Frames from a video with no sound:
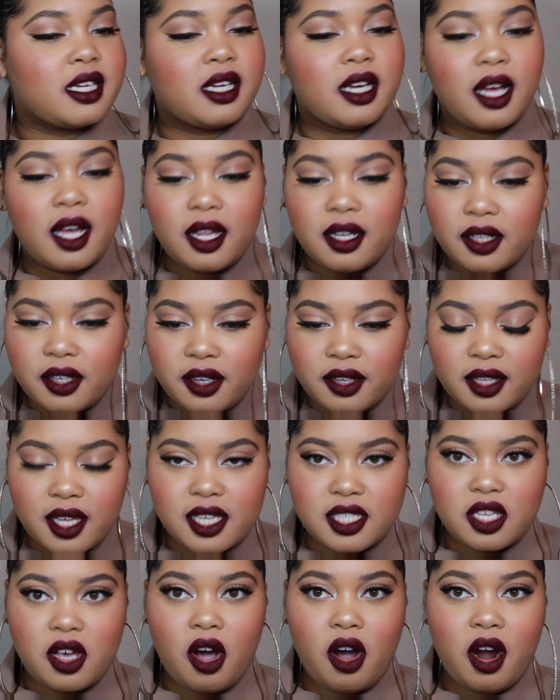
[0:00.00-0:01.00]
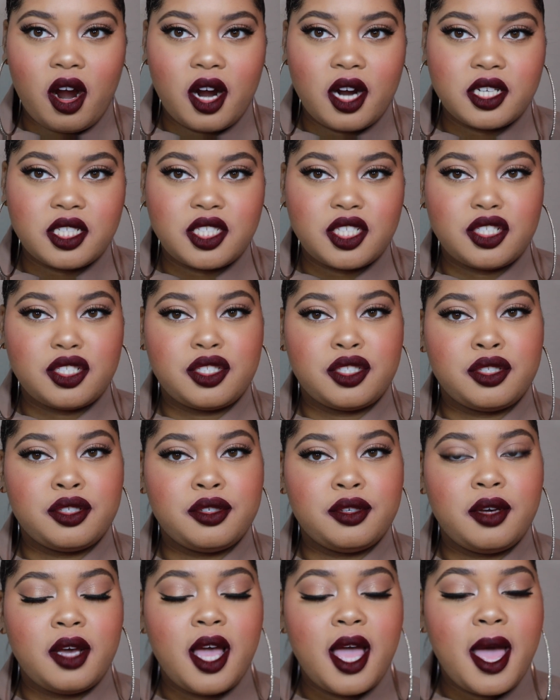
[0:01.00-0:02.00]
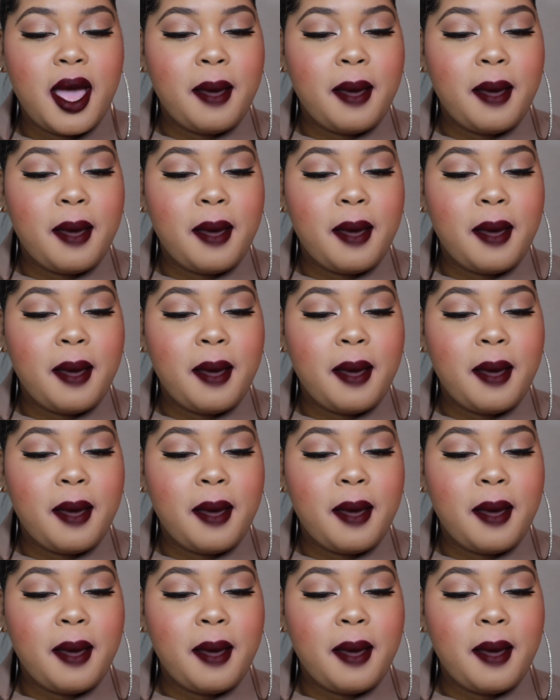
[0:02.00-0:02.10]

color that's hard to do